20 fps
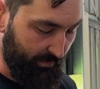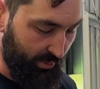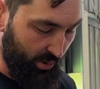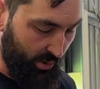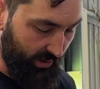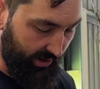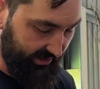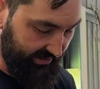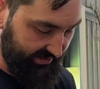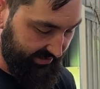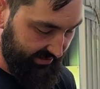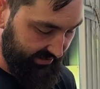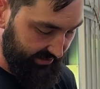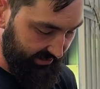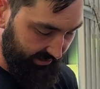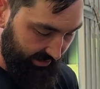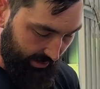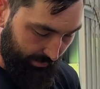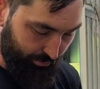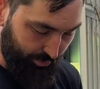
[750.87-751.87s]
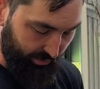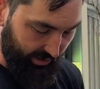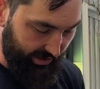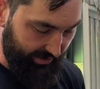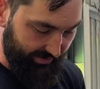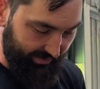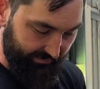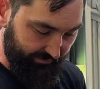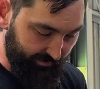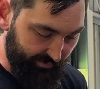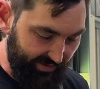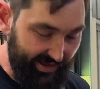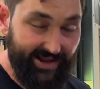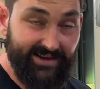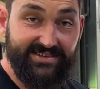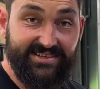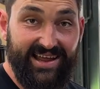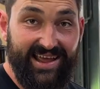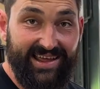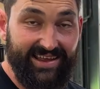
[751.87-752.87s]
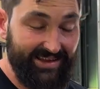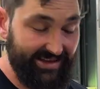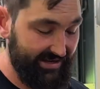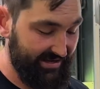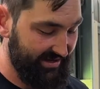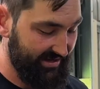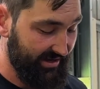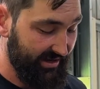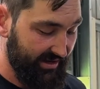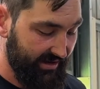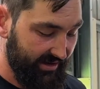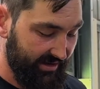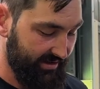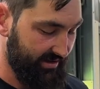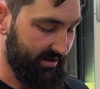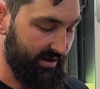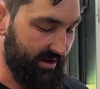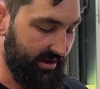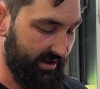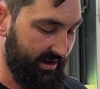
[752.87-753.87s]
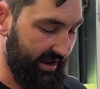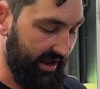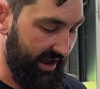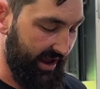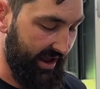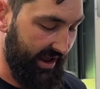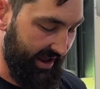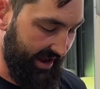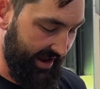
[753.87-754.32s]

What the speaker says: point, a breather for that tank, an air